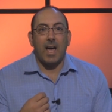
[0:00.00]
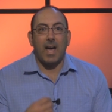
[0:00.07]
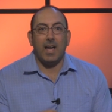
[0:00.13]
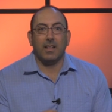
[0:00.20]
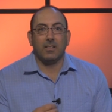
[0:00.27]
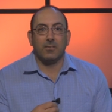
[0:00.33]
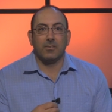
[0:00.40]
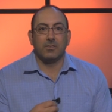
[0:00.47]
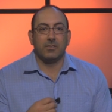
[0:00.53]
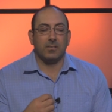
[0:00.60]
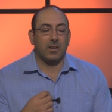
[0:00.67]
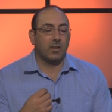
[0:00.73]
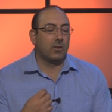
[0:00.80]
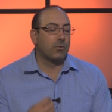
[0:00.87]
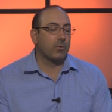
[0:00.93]
I learned
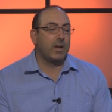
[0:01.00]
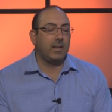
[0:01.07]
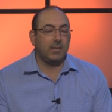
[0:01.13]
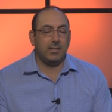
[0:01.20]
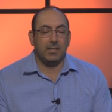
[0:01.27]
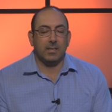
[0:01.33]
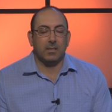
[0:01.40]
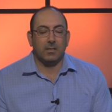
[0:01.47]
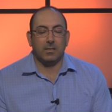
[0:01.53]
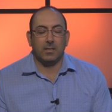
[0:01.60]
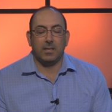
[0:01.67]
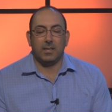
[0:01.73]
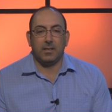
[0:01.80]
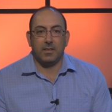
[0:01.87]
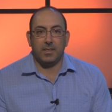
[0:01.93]
a great deal,
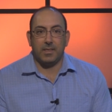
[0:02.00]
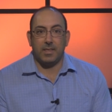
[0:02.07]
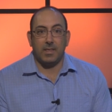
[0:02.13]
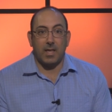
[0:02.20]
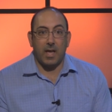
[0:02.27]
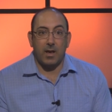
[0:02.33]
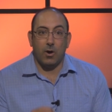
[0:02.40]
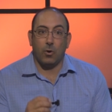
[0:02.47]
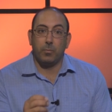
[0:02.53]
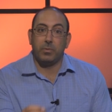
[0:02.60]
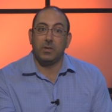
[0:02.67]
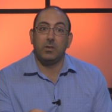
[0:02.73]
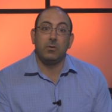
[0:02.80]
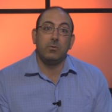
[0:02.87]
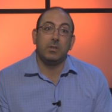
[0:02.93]
and I hope
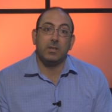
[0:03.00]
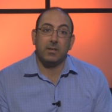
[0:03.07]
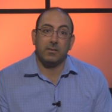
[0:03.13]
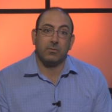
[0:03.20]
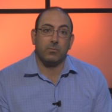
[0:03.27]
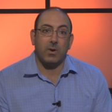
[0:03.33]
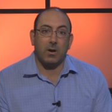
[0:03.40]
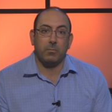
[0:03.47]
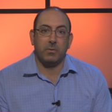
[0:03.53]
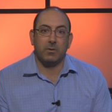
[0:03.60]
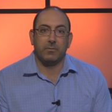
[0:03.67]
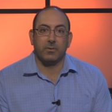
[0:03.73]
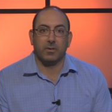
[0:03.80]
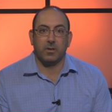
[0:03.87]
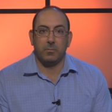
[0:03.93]
you did as well,
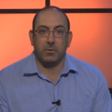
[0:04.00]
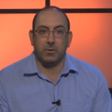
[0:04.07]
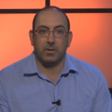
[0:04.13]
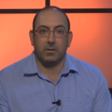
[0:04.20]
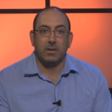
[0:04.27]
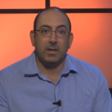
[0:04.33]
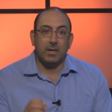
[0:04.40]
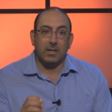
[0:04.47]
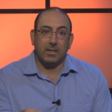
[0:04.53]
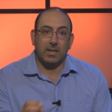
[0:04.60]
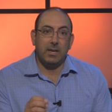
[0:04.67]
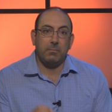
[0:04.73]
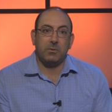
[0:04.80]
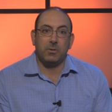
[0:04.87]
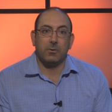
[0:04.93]
Milford community.
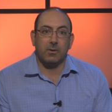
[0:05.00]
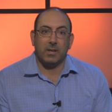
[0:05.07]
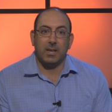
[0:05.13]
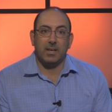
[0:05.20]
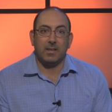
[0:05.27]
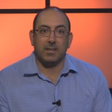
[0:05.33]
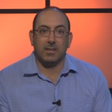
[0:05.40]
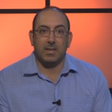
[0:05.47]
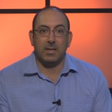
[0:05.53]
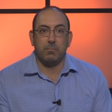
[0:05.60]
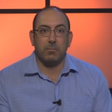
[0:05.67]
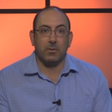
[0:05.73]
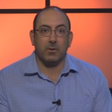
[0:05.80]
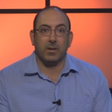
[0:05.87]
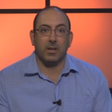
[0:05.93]
Keep tuning in and
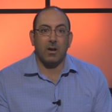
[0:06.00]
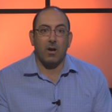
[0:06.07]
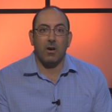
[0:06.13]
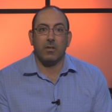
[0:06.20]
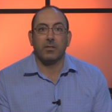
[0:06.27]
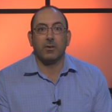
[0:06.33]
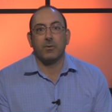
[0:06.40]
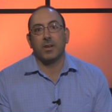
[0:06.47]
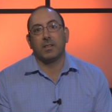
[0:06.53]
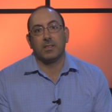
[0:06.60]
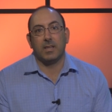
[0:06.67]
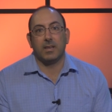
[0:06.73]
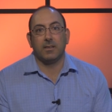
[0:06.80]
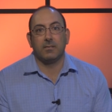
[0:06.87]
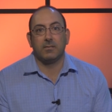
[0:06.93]
keep learning all the great
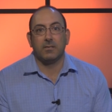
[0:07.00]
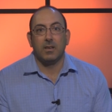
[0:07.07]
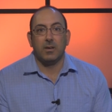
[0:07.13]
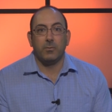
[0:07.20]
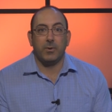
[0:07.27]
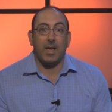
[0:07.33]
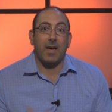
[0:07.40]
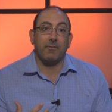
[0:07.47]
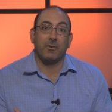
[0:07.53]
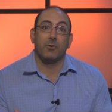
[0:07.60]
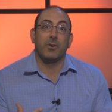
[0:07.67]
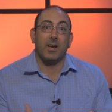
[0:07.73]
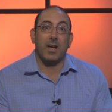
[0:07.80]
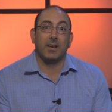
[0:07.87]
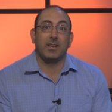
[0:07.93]
things we have
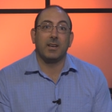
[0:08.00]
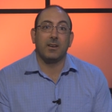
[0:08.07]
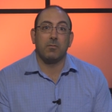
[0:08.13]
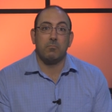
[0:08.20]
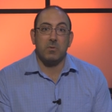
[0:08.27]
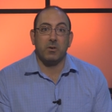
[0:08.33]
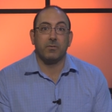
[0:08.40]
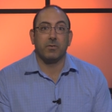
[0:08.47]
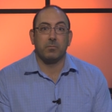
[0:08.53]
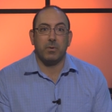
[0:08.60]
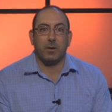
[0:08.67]
going on here in Milford